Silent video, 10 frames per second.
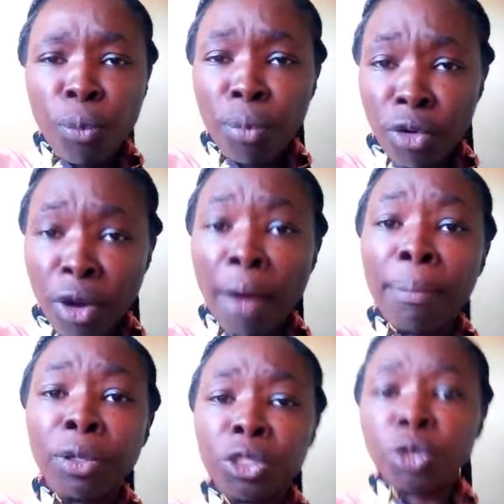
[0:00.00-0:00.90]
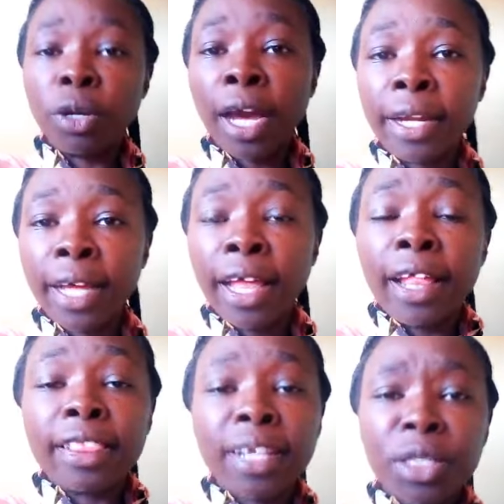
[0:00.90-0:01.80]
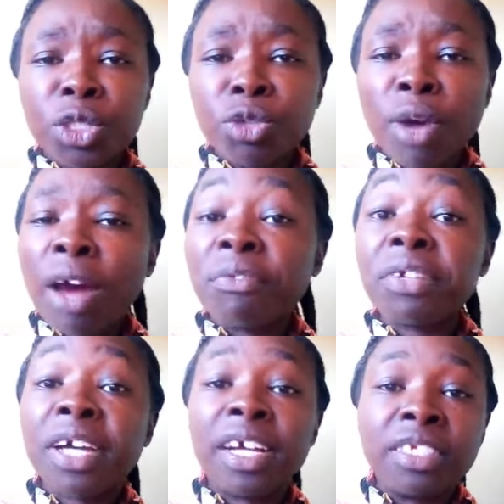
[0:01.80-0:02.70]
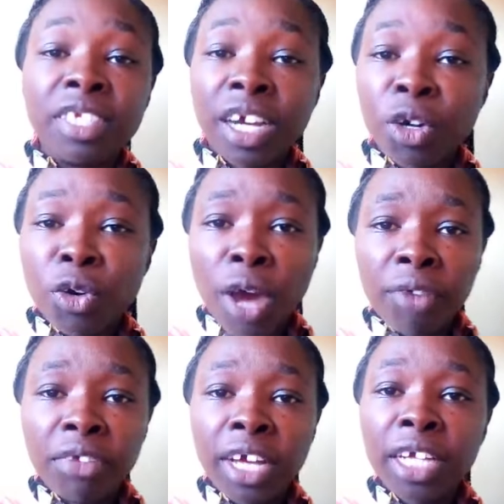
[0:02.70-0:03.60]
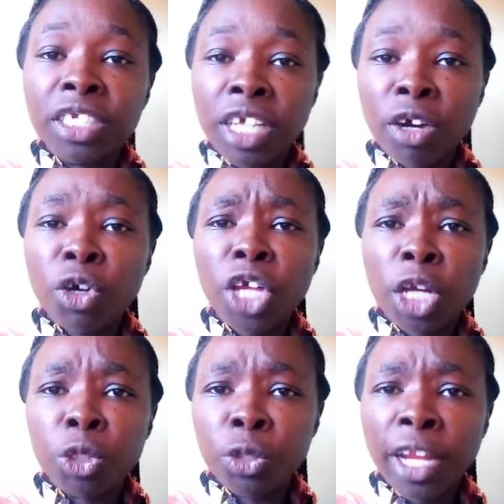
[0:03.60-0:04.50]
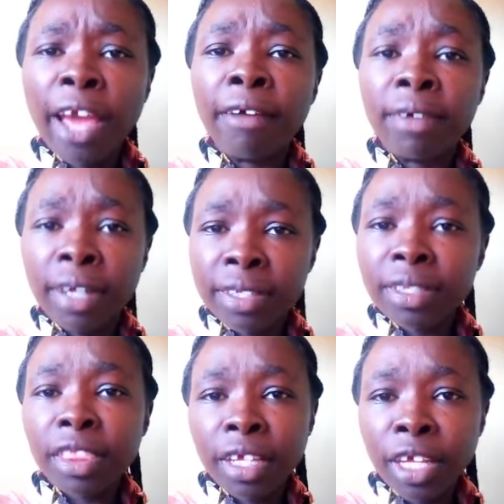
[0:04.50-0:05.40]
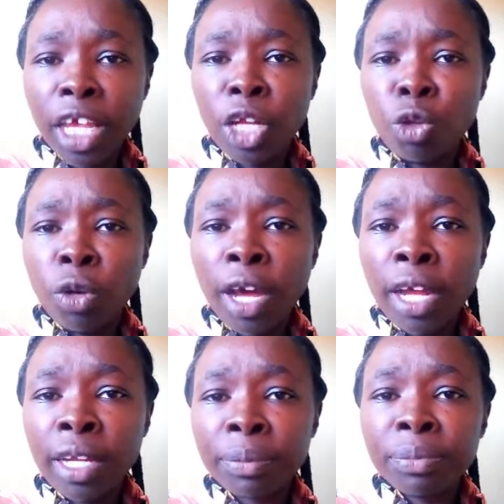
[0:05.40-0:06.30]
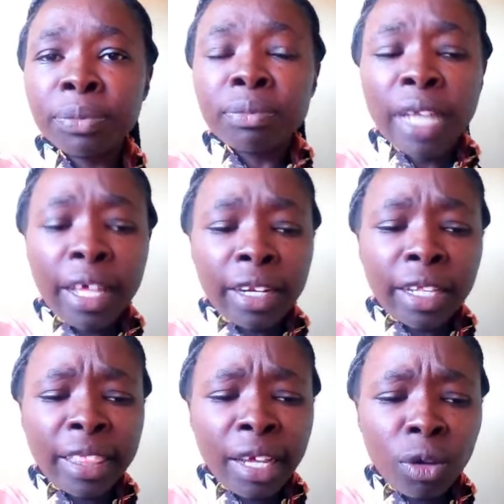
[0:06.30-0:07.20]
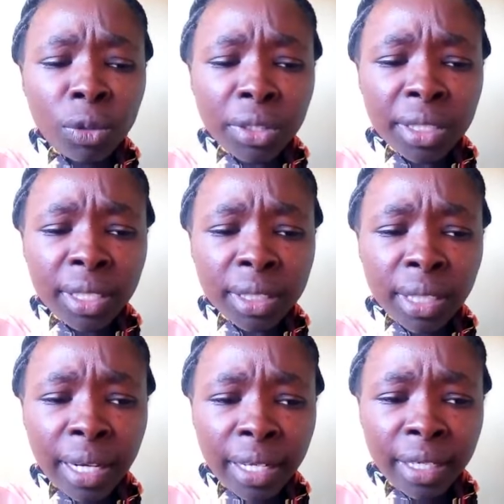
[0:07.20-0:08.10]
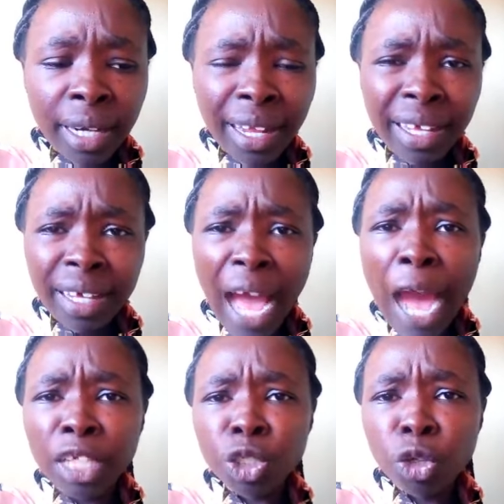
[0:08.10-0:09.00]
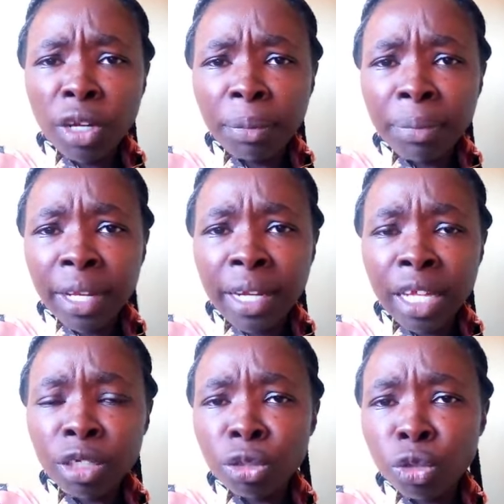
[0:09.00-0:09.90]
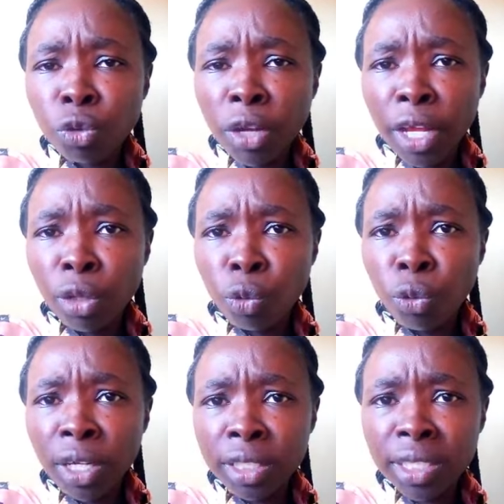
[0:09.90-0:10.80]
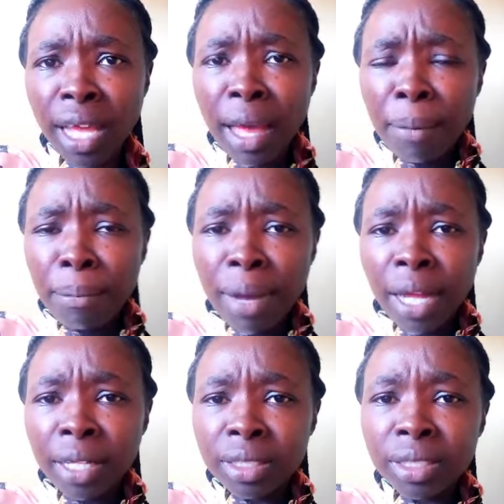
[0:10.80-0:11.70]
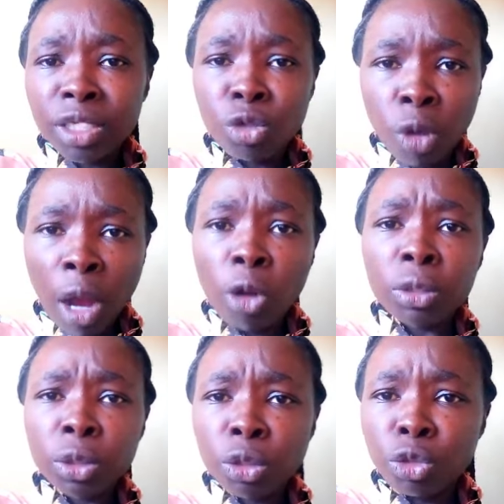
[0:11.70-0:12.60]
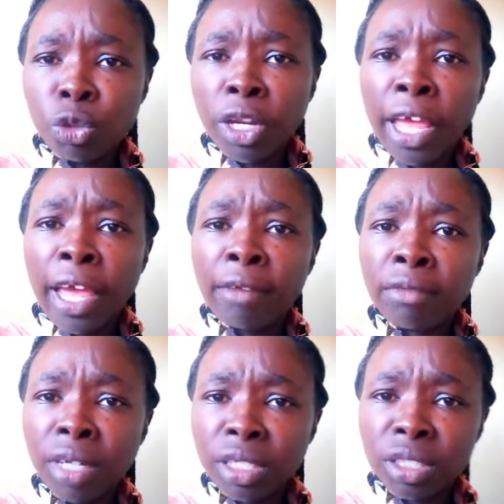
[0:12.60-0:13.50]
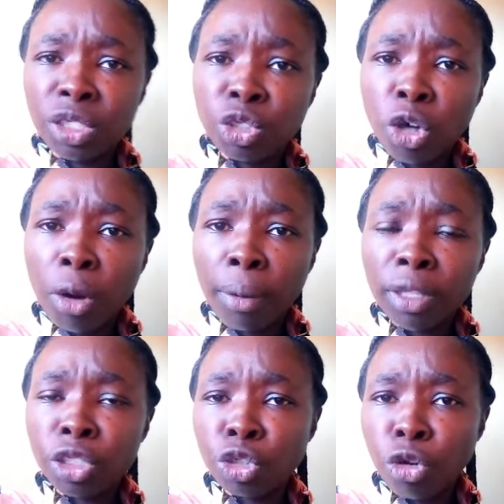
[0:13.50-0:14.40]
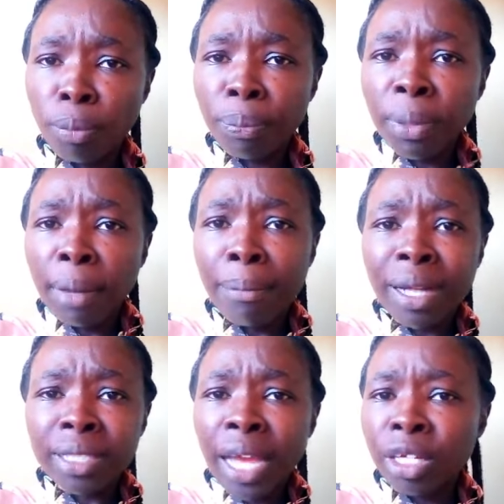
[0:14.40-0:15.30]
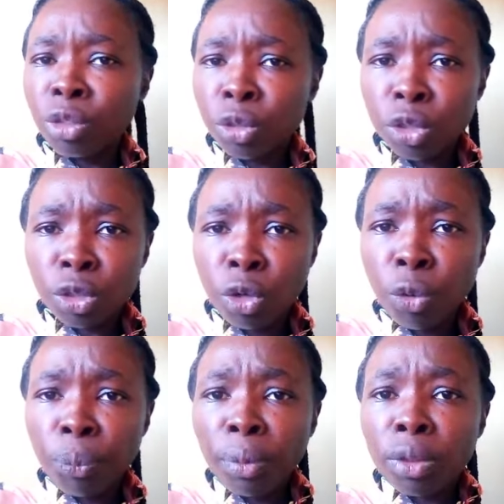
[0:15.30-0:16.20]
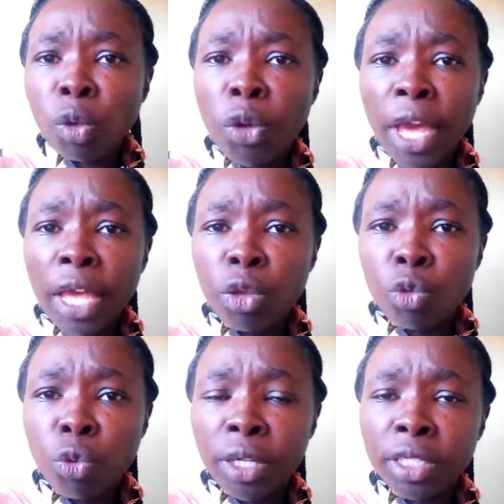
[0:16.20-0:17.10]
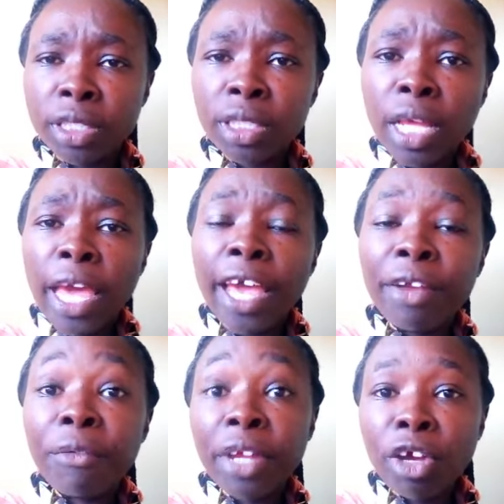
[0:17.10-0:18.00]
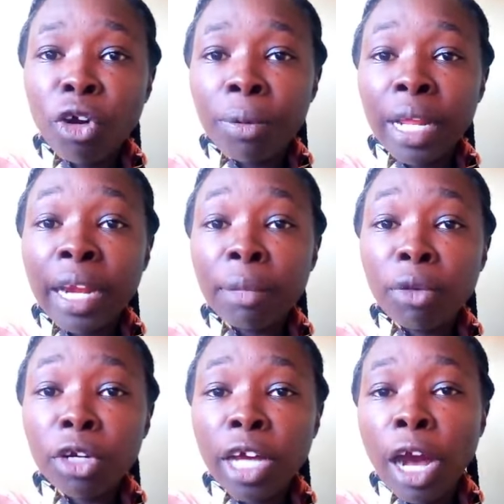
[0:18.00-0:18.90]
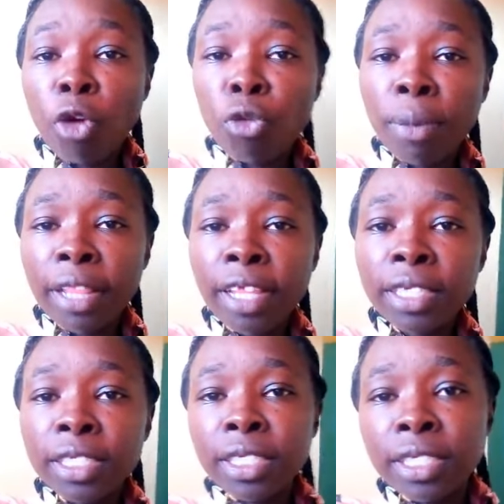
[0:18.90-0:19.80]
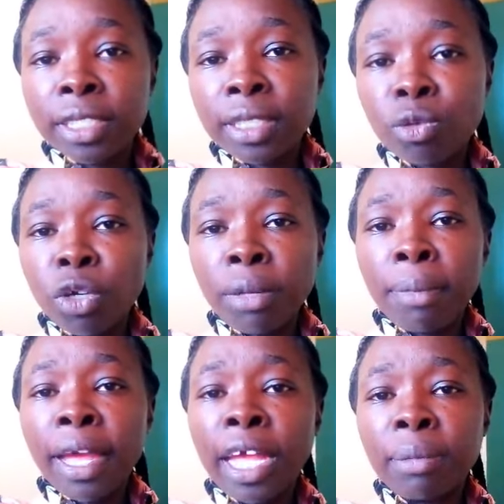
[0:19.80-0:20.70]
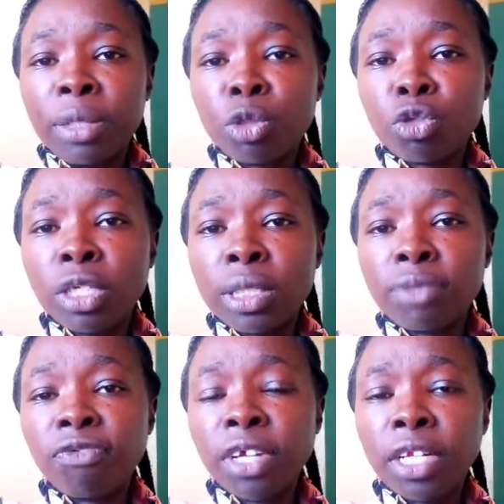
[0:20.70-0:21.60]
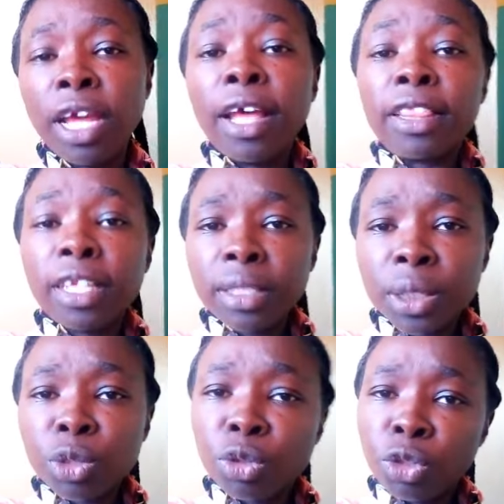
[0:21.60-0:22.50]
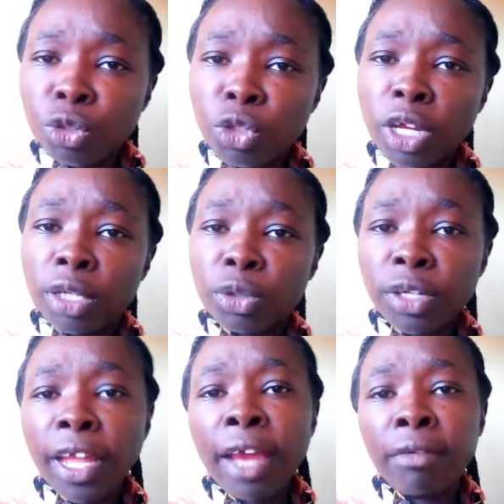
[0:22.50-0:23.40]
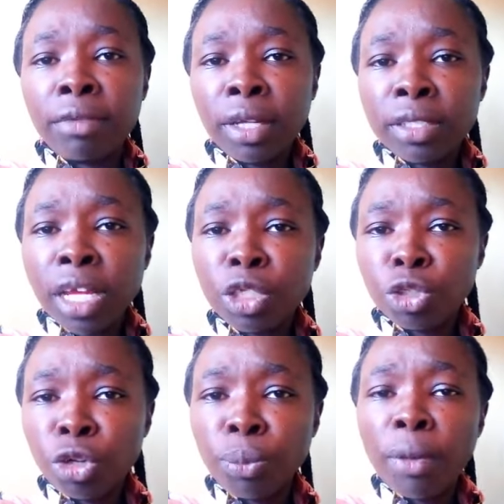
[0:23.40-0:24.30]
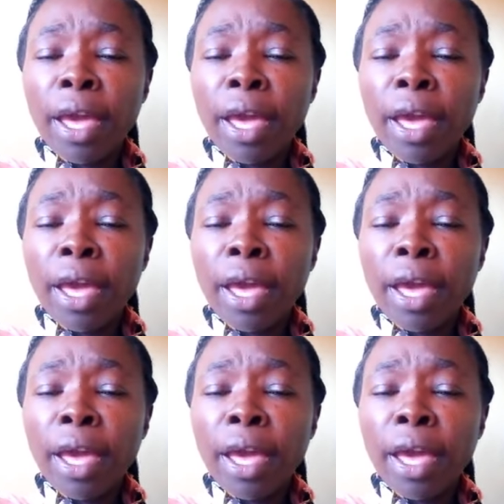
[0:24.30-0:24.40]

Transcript: more about Uganda. Thanks to African Nyako, you're doing a great thing in Uganda. And there was this lady, like actually prayed, I don't know where you went, but you are also doing a great job, but I don't know where you went. And Raymond Kahuma, that is Wodemaya and Miss Trudy's friend, thanks to you, you are doing a great job.